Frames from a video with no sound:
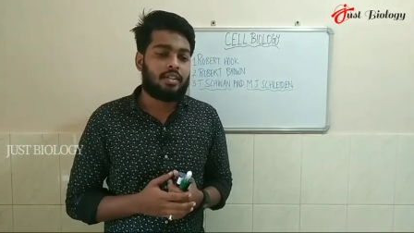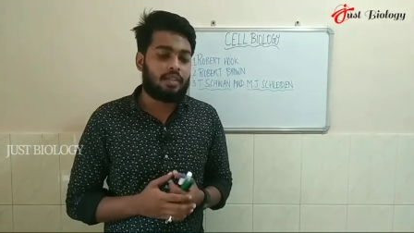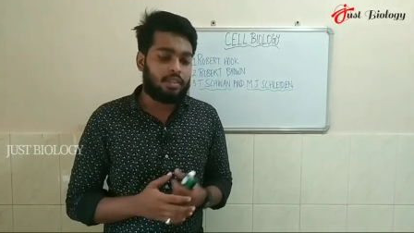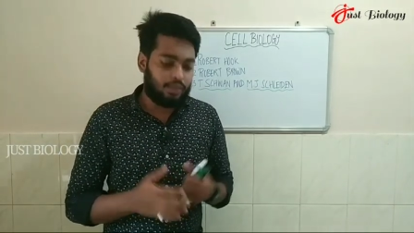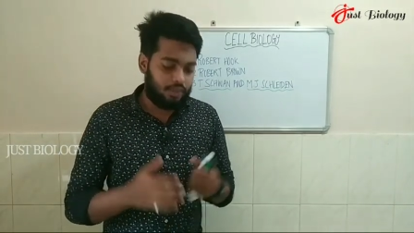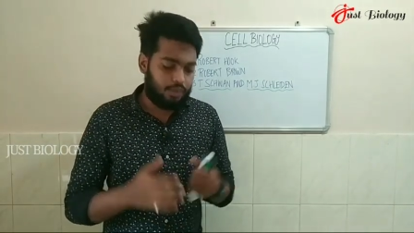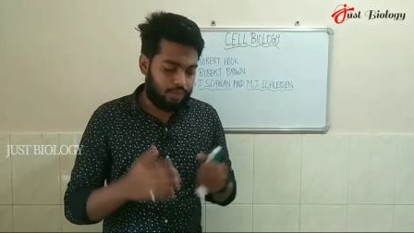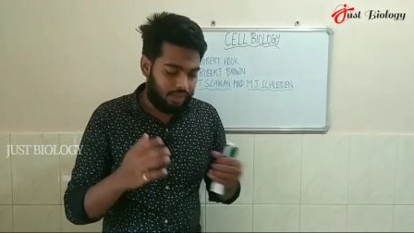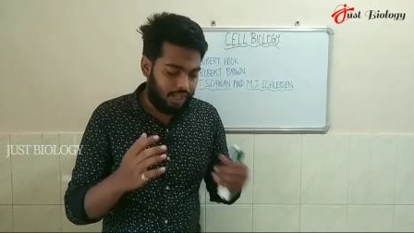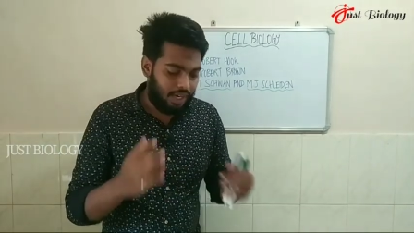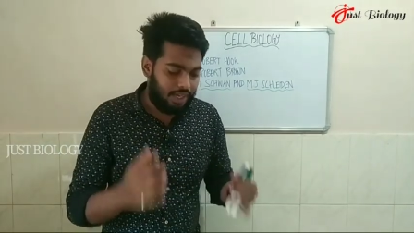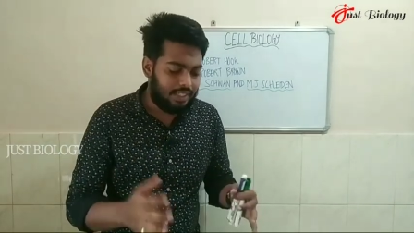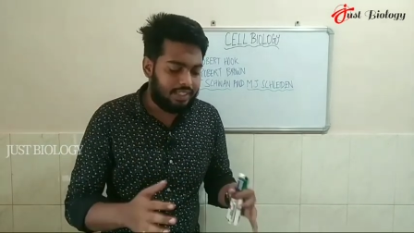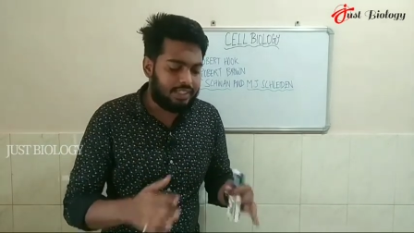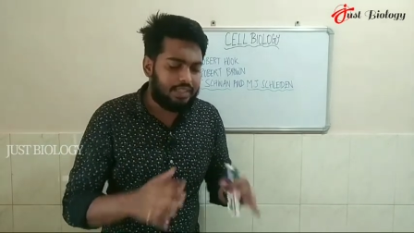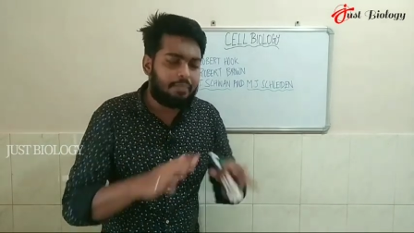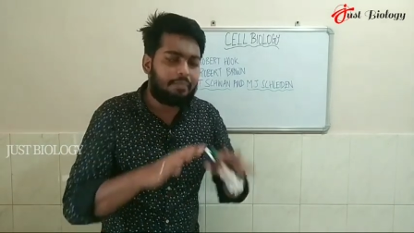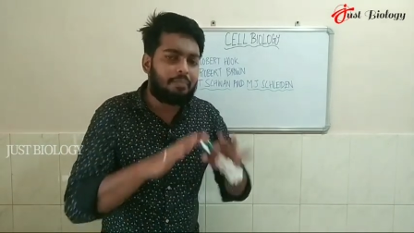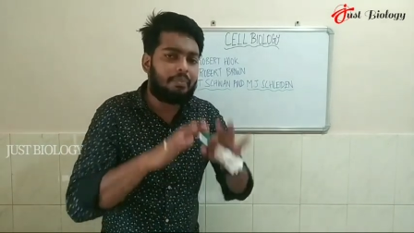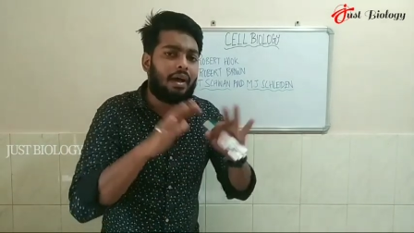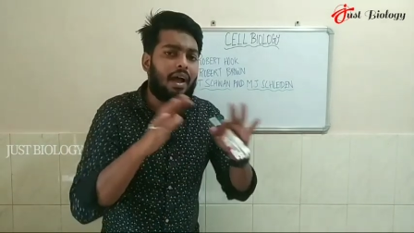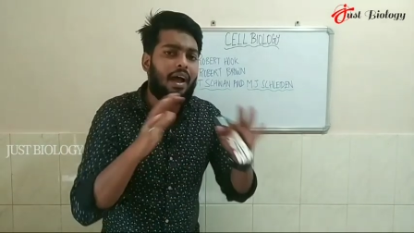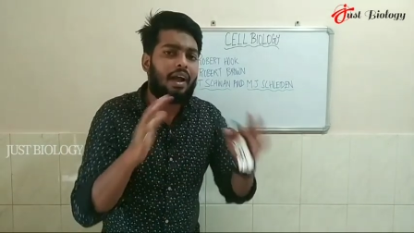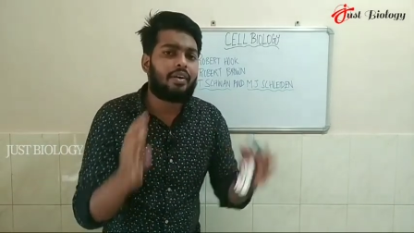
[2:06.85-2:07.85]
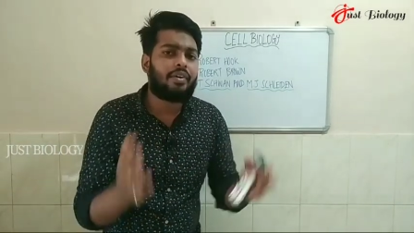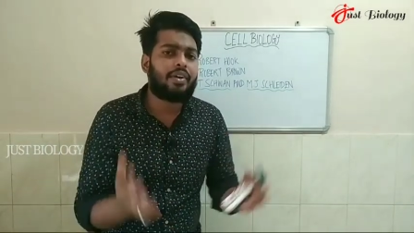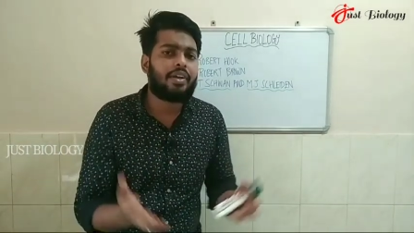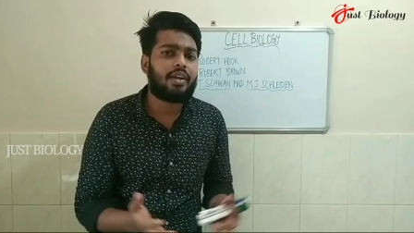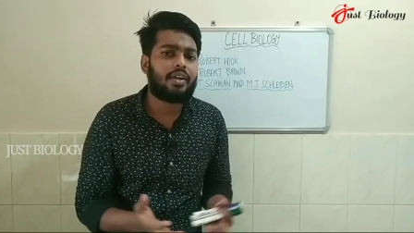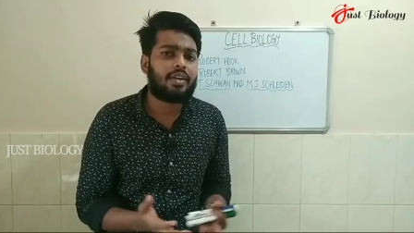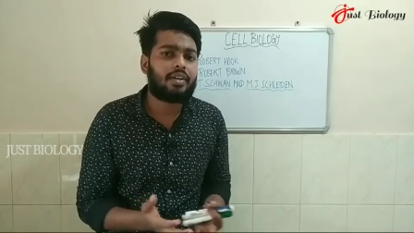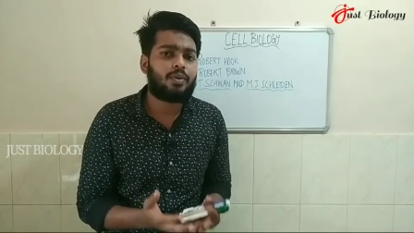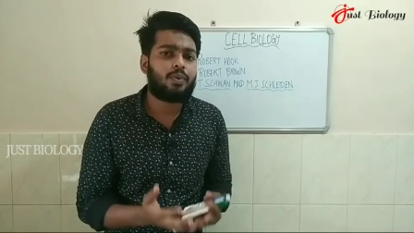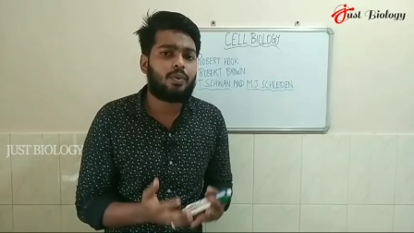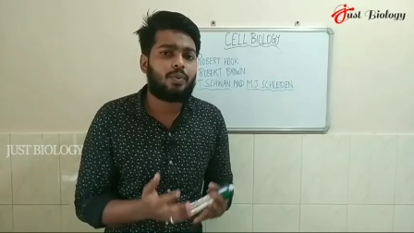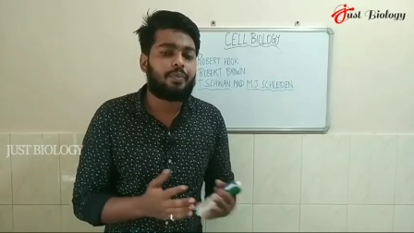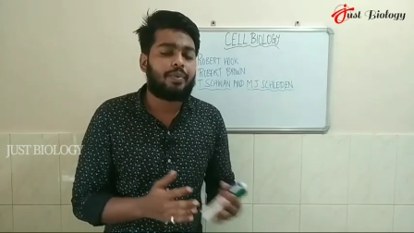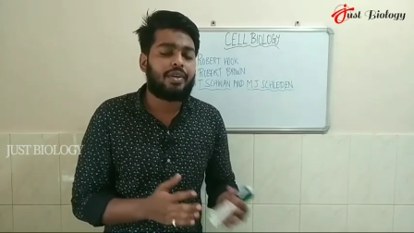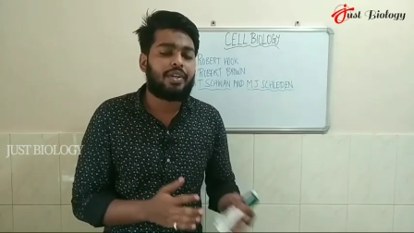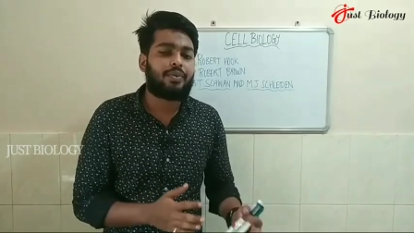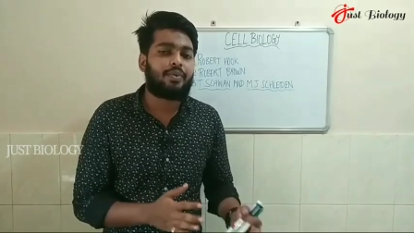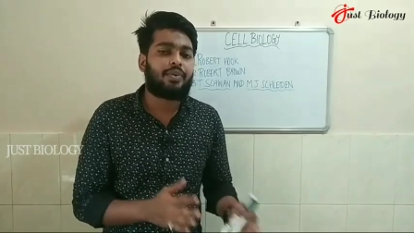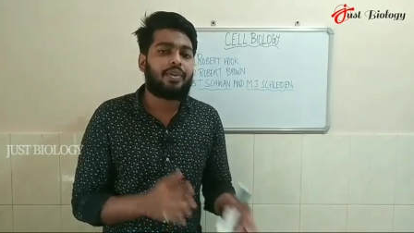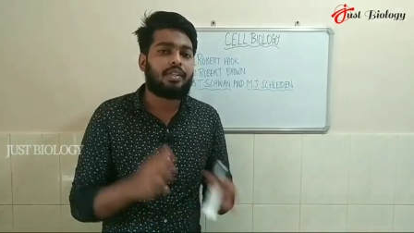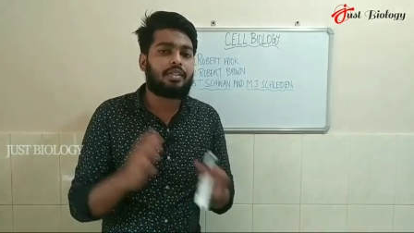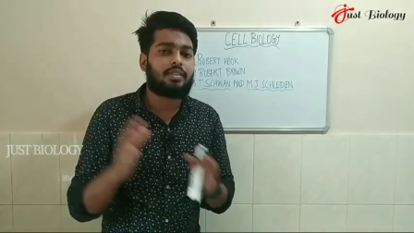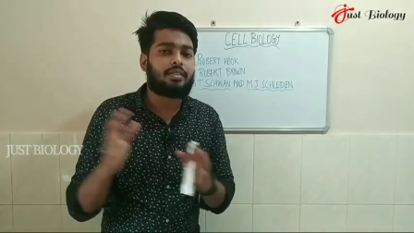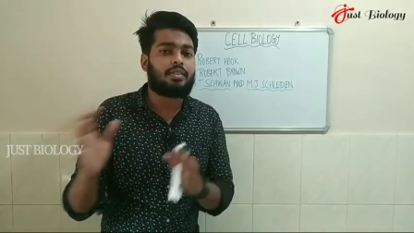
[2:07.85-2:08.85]
So that is the barrier
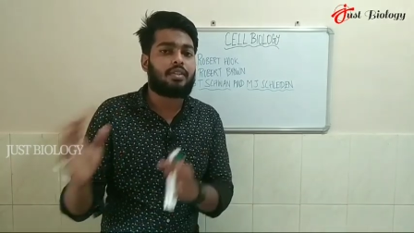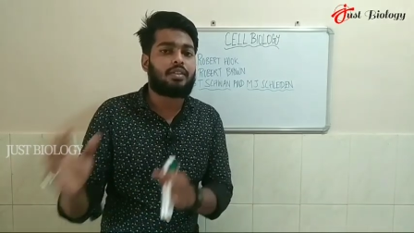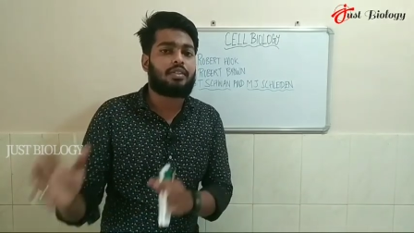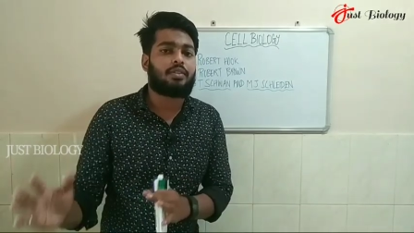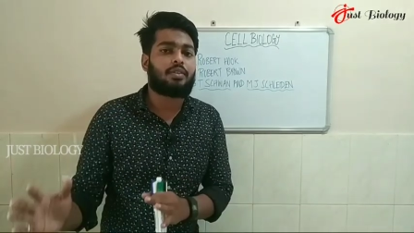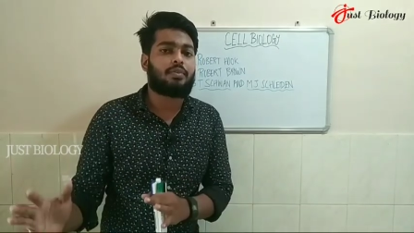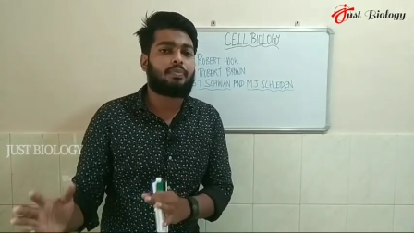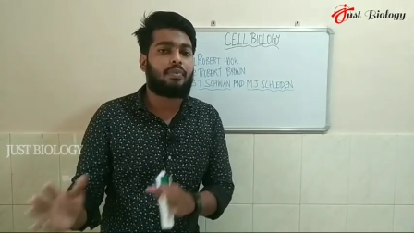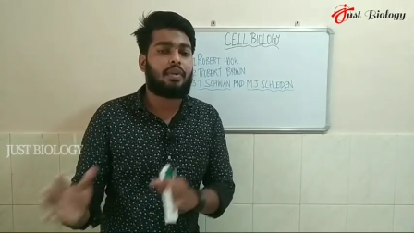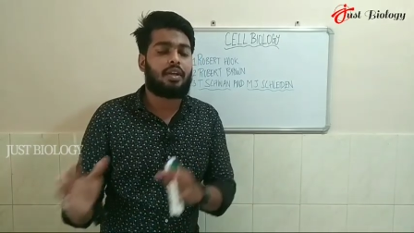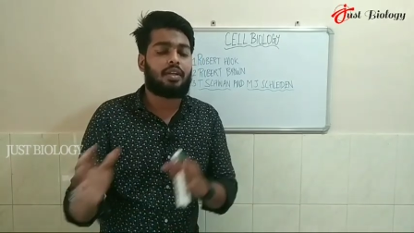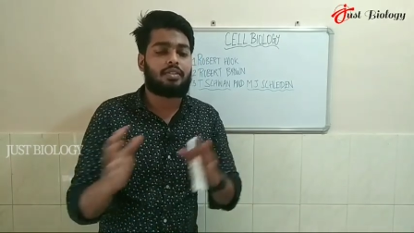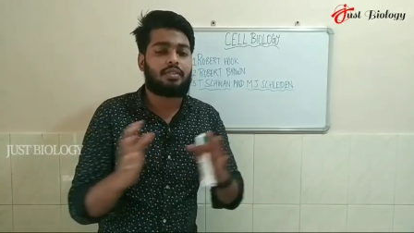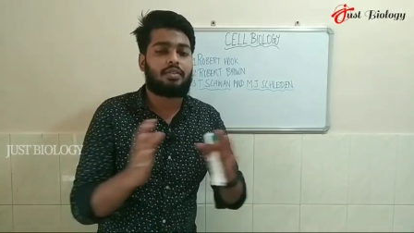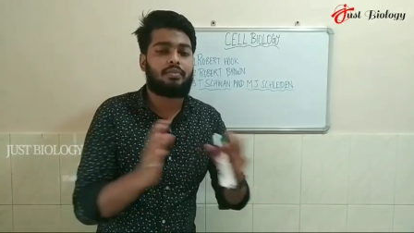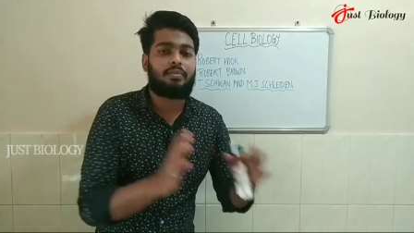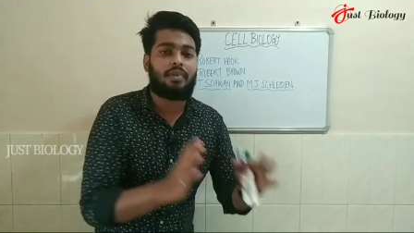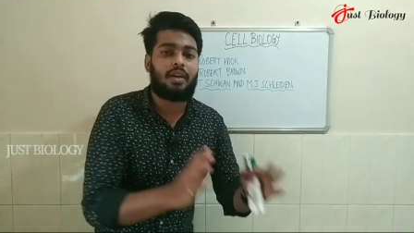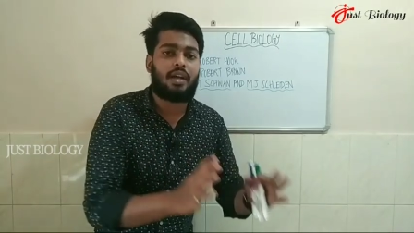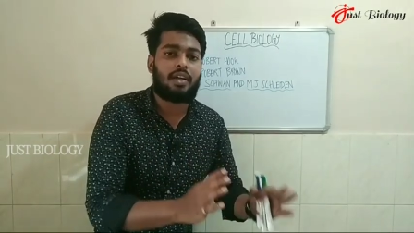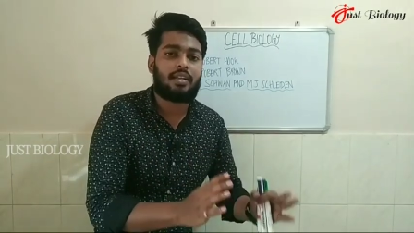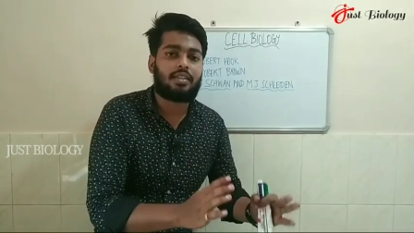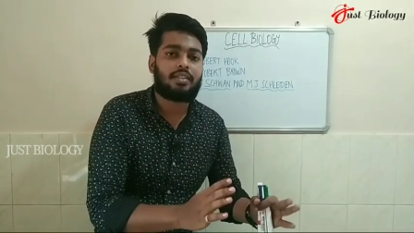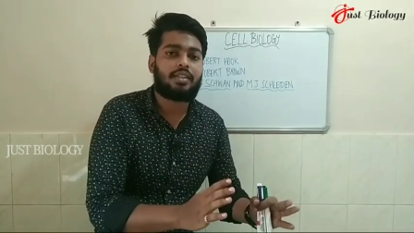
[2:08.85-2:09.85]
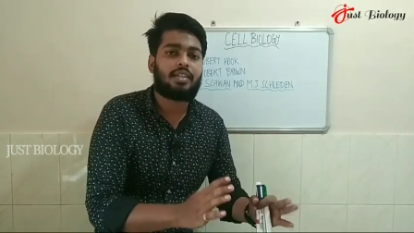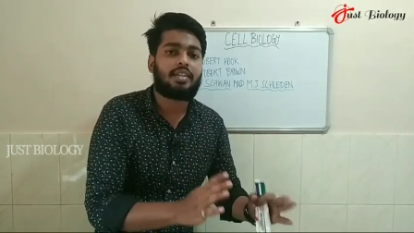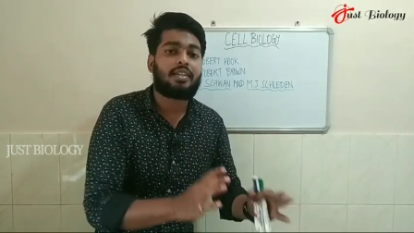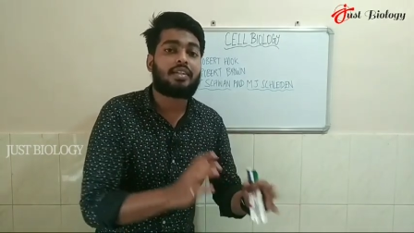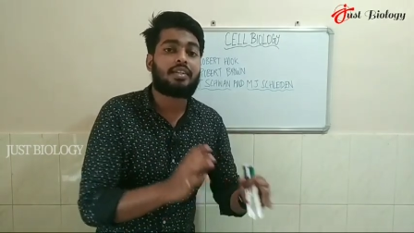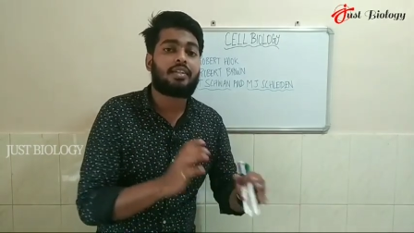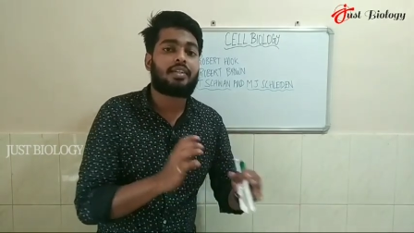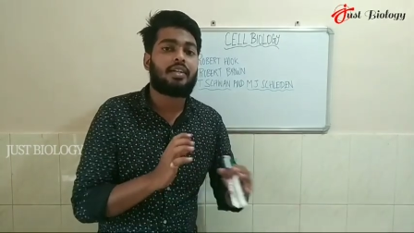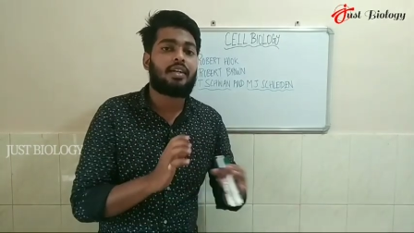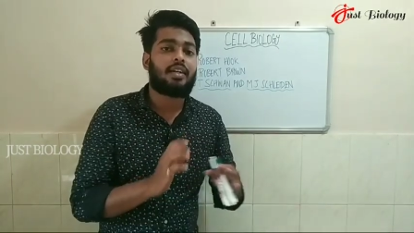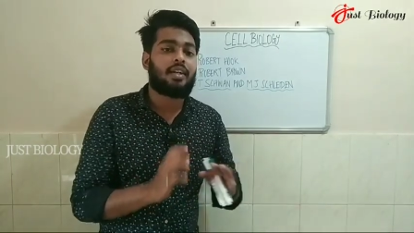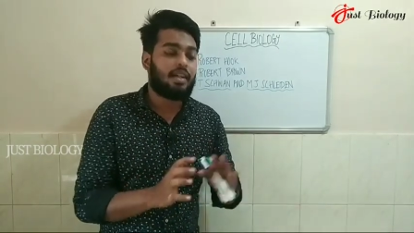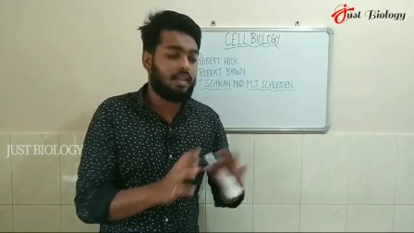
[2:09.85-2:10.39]
between cytoplasm and the